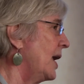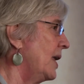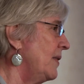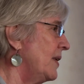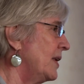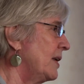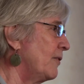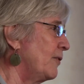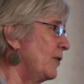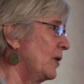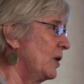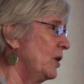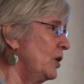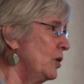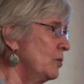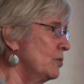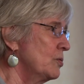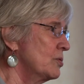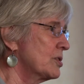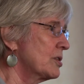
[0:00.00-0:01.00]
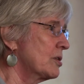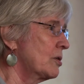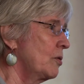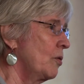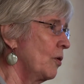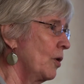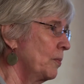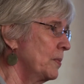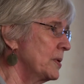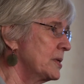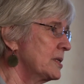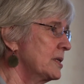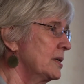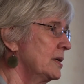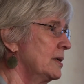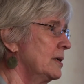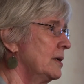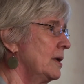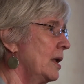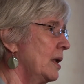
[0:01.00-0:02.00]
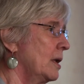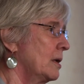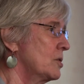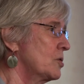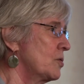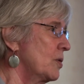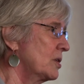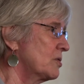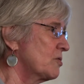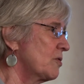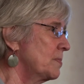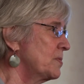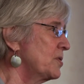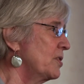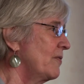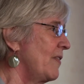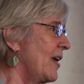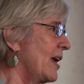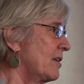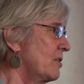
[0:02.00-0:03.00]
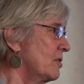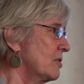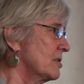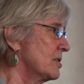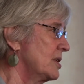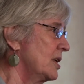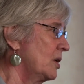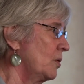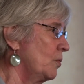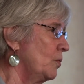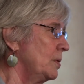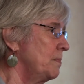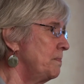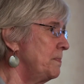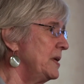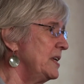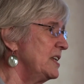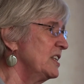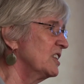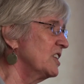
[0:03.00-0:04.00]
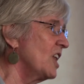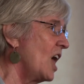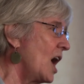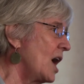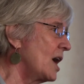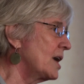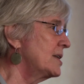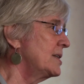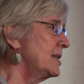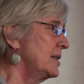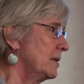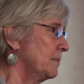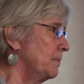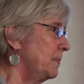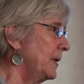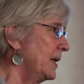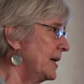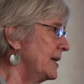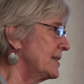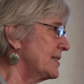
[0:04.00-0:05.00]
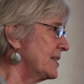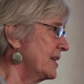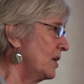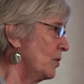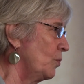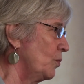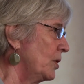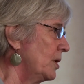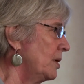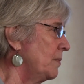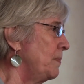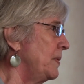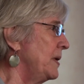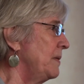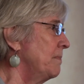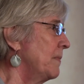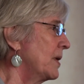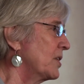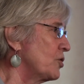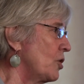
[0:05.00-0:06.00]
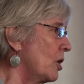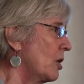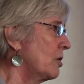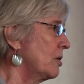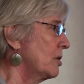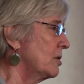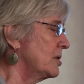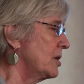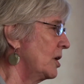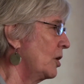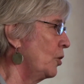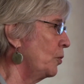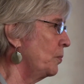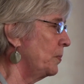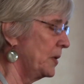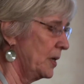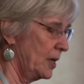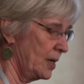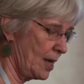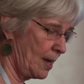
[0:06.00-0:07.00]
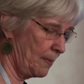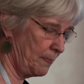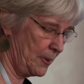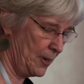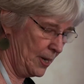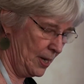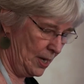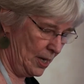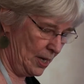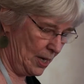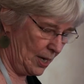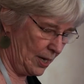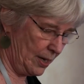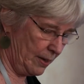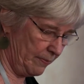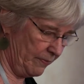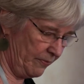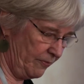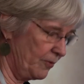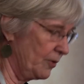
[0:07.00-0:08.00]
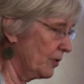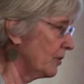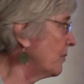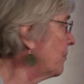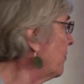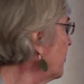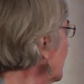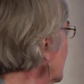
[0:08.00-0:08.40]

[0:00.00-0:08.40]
and that if it used chromatin and transcription factors, that it would be locked in place and it would be much harder to open it up um, for